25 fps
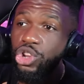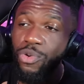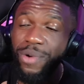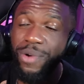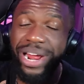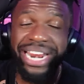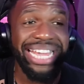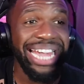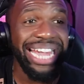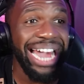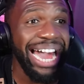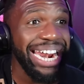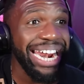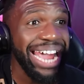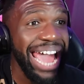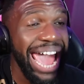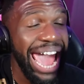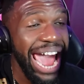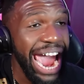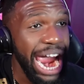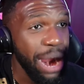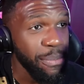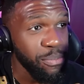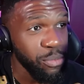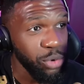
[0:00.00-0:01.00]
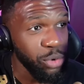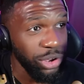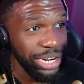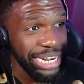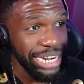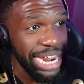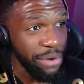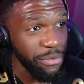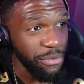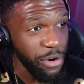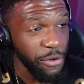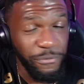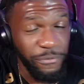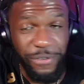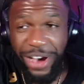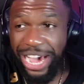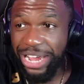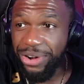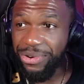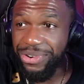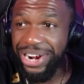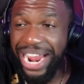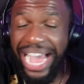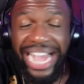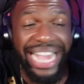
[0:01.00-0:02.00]
You already got an admiral level
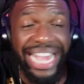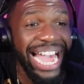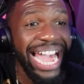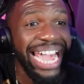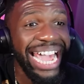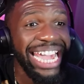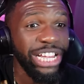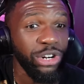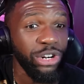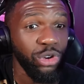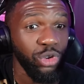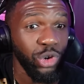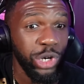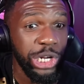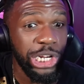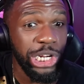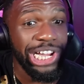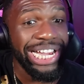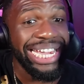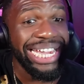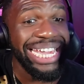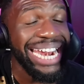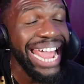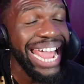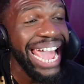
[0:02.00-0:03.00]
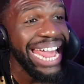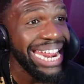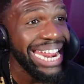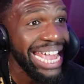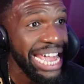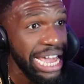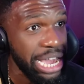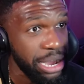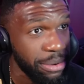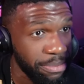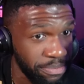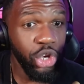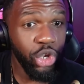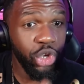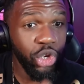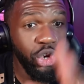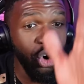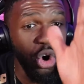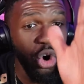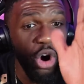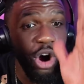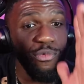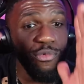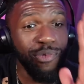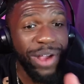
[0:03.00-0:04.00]
fighter in Akainu looking at him.
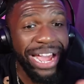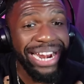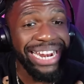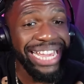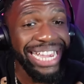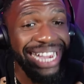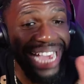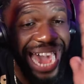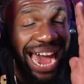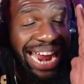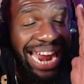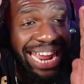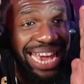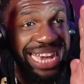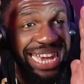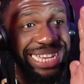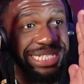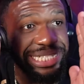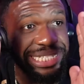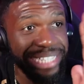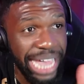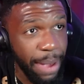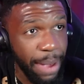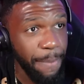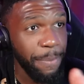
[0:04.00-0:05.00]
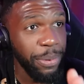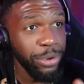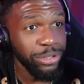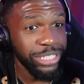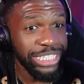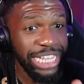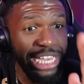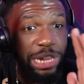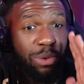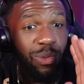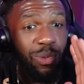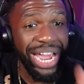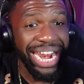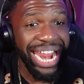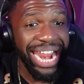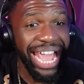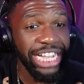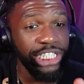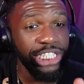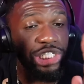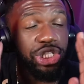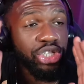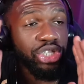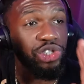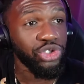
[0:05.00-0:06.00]
You already got examples. He went
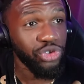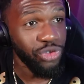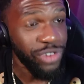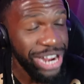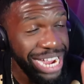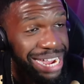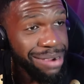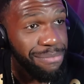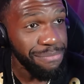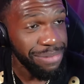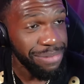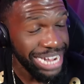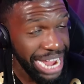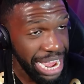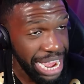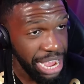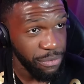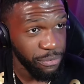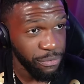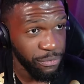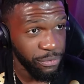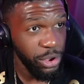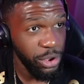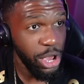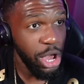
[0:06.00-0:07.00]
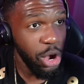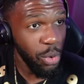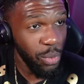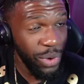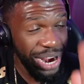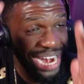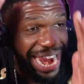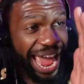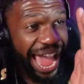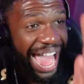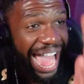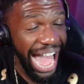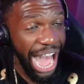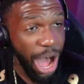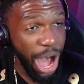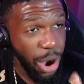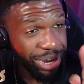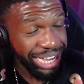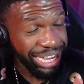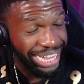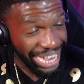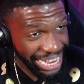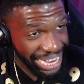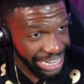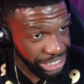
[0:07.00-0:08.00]
extreme diff with
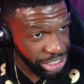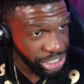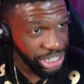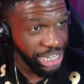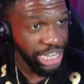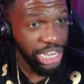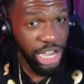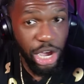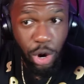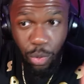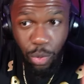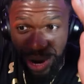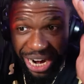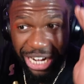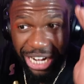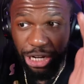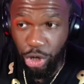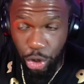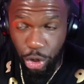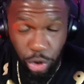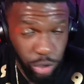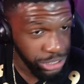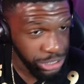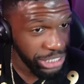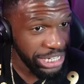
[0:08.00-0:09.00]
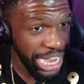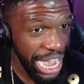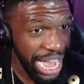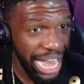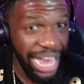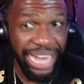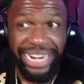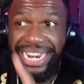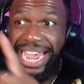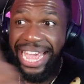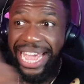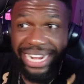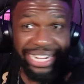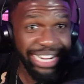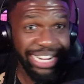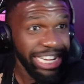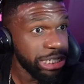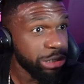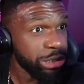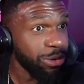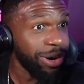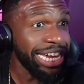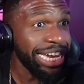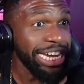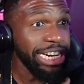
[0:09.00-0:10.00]
Aokiji, with Kuzan.
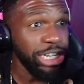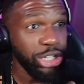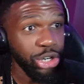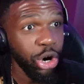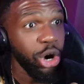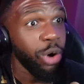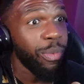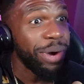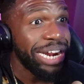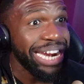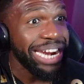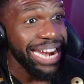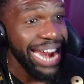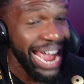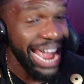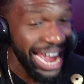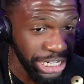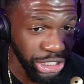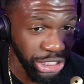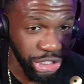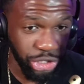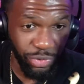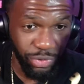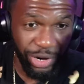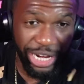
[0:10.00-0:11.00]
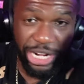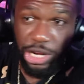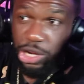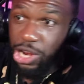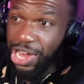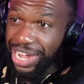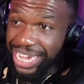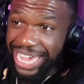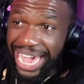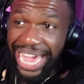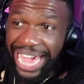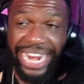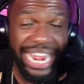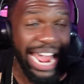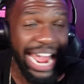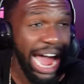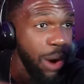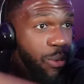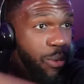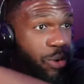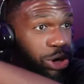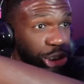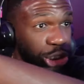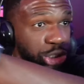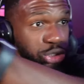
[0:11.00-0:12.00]
This what he doing with an injury. Look at it. I
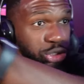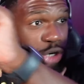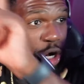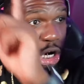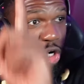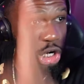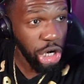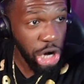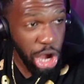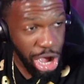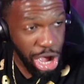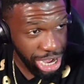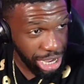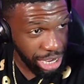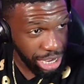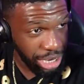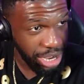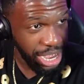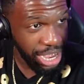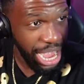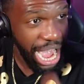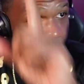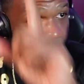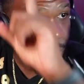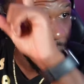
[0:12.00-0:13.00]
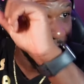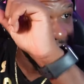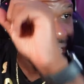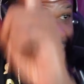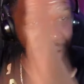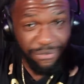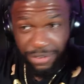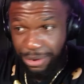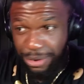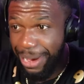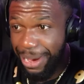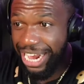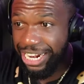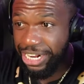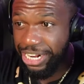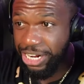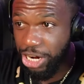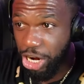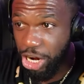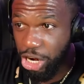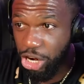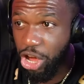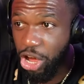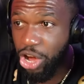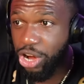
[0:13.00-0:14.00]
want you to look. I want everybody
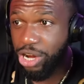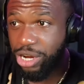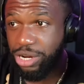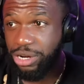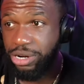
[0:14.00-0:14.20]
to look.